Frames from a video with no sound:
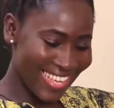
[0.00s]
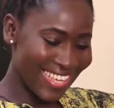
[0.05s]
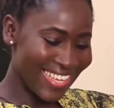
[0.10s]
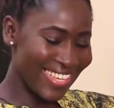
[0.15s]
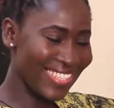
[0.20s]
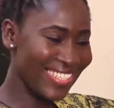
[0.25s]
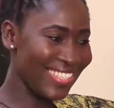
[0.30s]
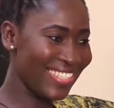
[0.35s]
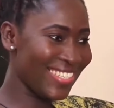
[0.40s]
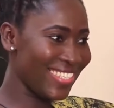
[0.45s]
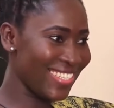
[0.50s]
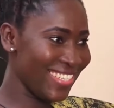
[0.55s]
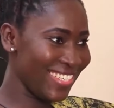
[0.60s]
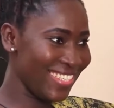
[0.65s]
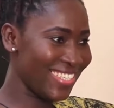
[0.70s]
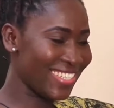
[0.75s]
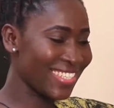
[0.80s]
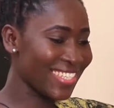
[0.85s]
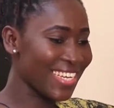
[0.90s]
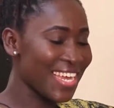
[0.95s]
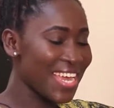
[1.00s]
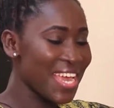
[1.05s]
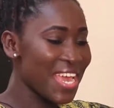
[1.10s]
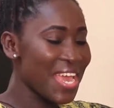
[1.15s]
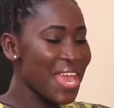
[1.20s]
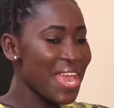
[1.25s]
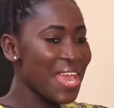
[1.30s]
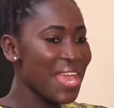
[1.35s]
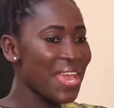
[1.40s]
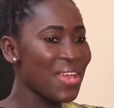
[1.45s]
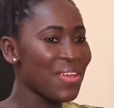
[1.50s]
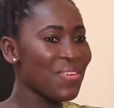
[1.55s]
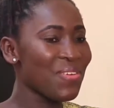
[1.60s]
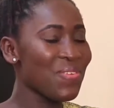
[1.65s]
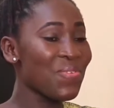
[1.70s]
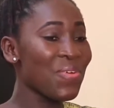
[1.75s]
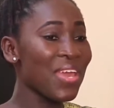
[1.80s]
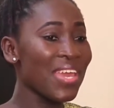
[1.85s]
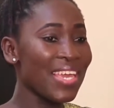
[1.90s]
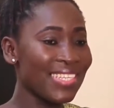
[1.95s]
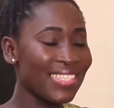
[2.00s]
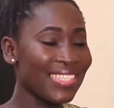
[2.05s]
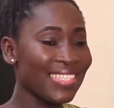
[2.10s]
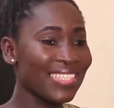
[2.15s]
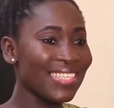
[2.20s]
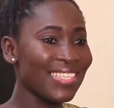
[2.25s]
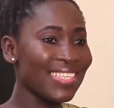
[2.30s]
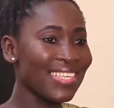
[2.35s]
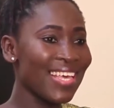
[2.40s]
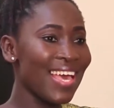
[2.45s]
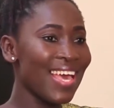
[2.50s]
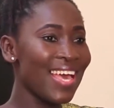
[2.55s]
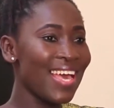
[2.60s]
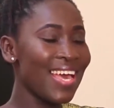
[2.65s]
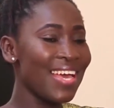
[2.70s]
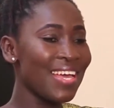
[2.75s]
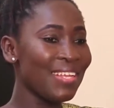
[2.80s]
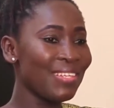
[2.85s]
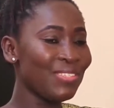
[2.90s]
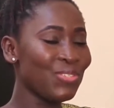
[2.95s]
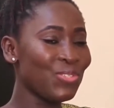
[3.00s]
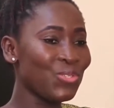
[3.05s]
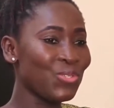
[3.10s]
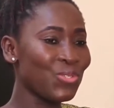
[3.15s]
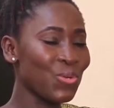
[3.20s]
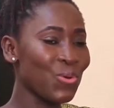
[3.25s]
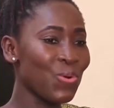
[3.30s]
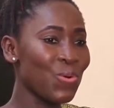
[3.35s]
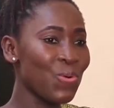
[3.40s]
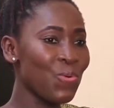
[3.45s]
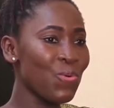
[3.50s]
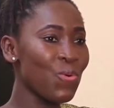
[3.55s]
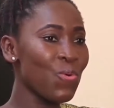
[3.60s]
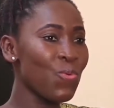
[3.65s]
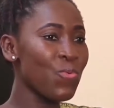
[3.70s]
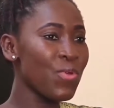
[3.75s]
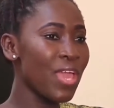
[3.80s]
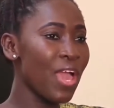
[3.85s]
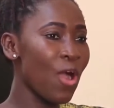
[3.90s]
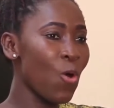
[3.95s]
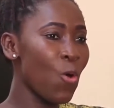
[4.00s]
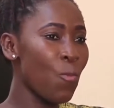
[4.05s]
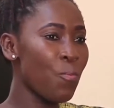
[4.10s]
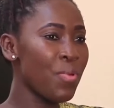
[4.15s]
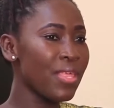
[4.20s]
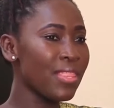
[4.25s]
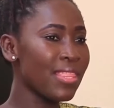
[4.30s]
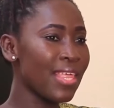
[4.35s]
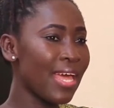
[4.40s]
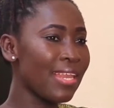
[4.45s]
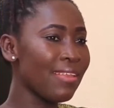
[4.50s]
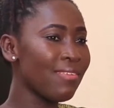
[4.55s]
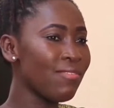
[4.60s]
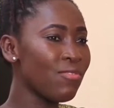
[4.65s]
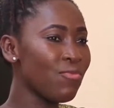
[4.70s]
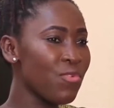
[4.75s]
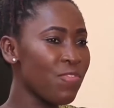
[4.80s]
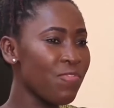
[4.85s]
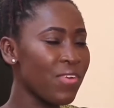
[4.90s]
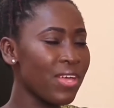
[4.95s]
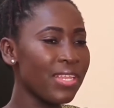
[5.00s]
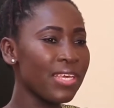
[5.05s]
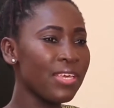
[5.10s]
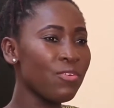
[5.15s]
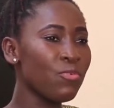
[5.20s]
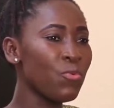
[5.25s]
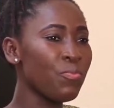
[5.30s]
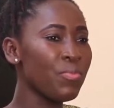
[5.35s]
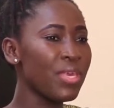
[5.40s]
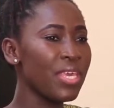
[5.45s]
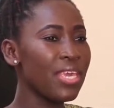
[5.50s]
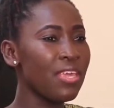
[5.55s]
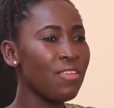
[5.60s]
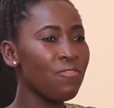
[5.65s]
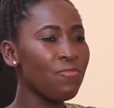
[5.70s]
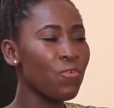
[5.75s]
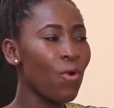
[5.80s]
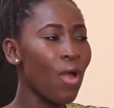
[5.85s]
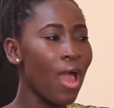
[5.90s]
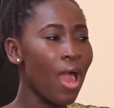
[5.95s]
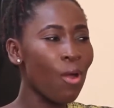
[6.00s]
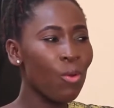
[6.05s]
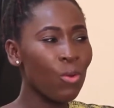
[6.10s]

Indeed. Great. And so we are hoping that Riverlink will be in for how